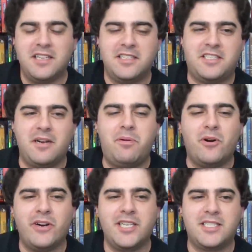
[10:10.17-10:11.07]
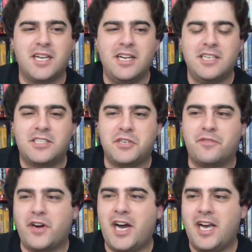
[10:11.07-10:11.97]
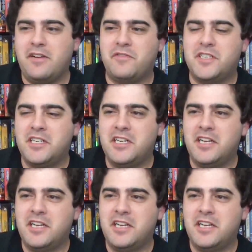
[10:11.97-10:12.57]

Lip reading: The Gem Boys survived